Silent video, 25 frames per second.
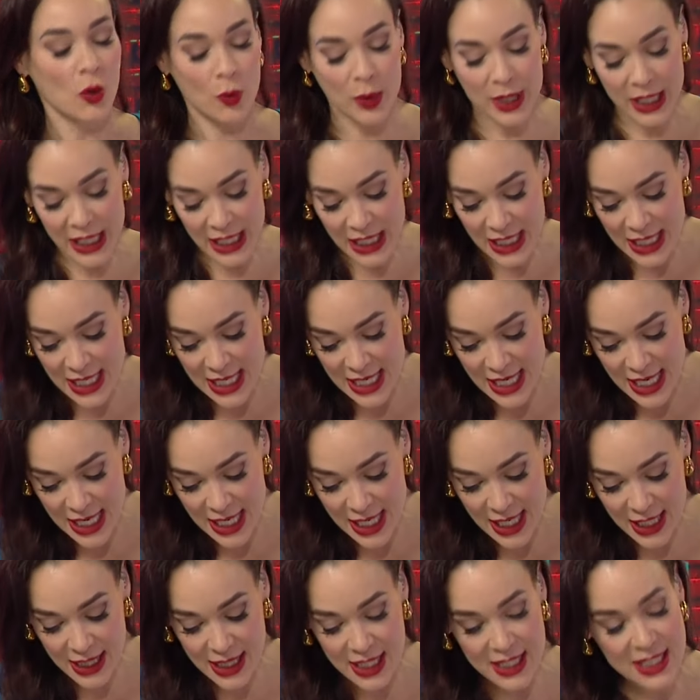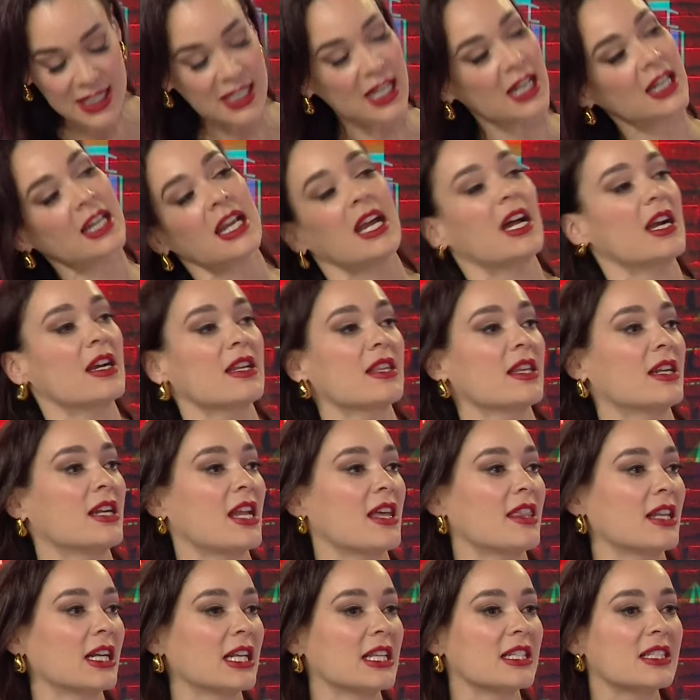We didn't need the study out of the
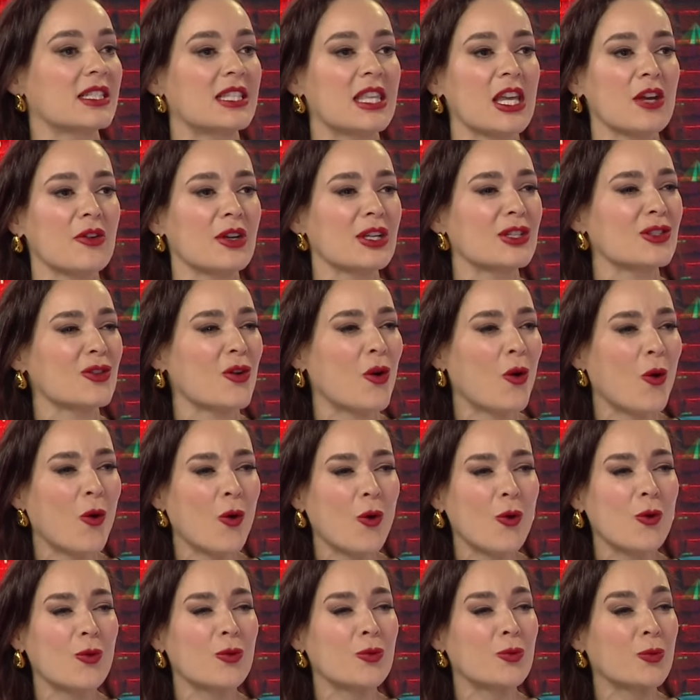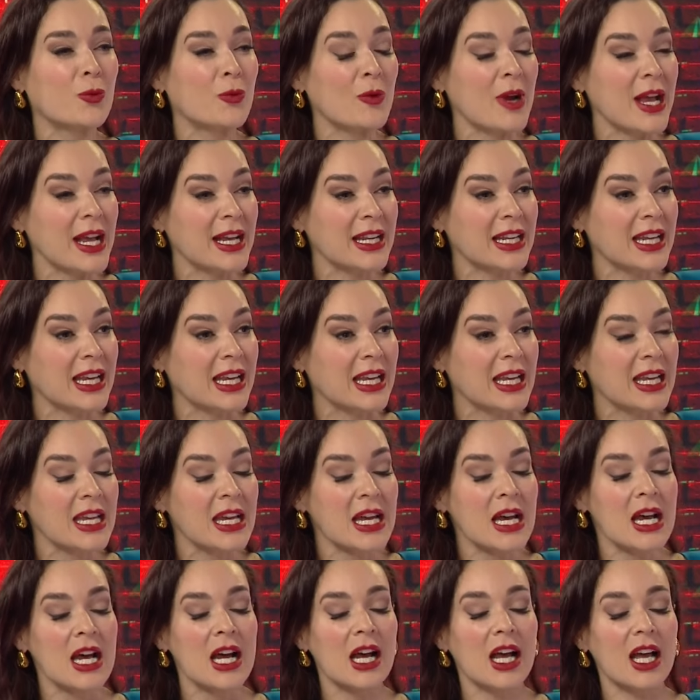Netherlands. There is
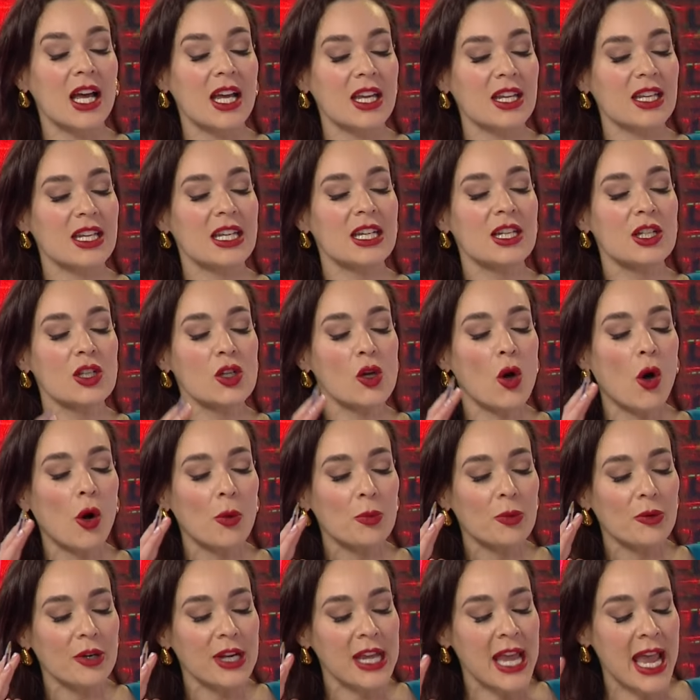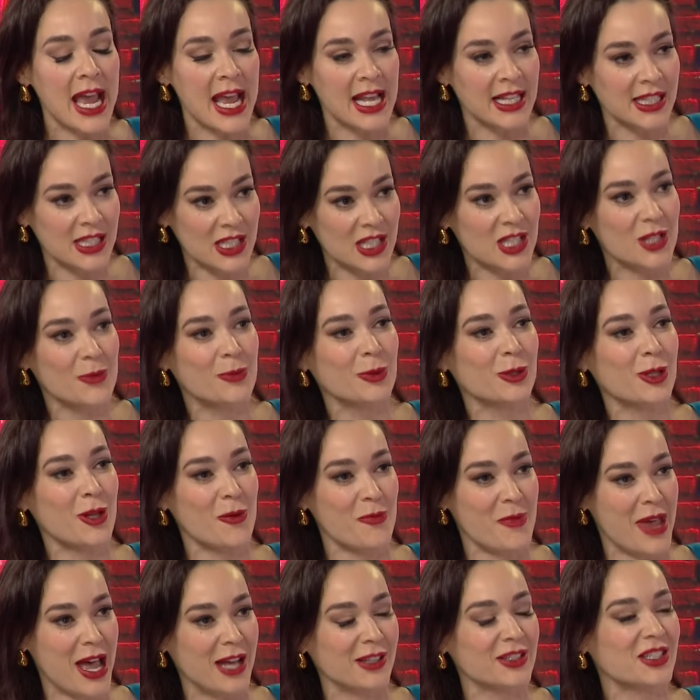already incomprehensible
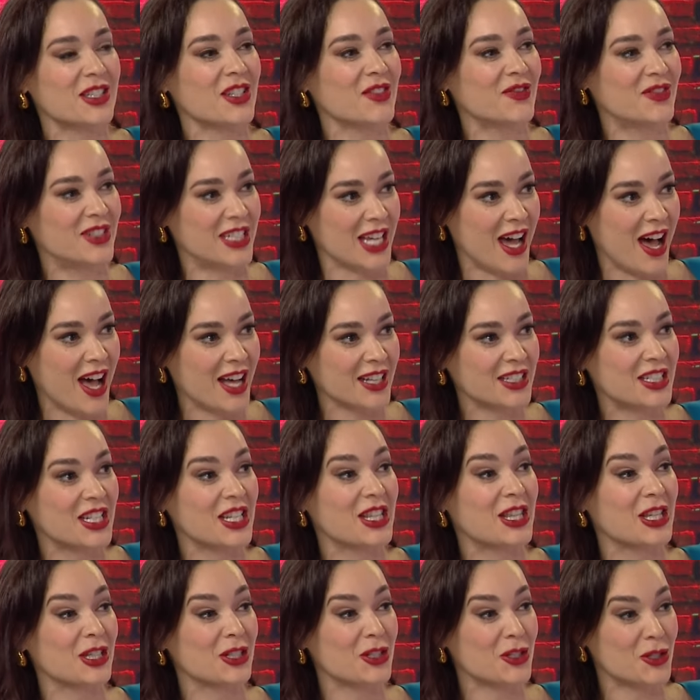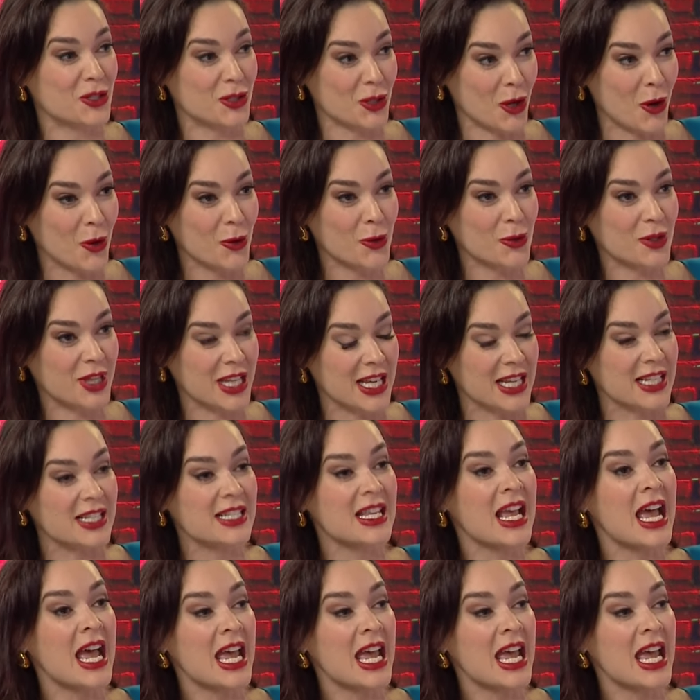amounts of data that show this.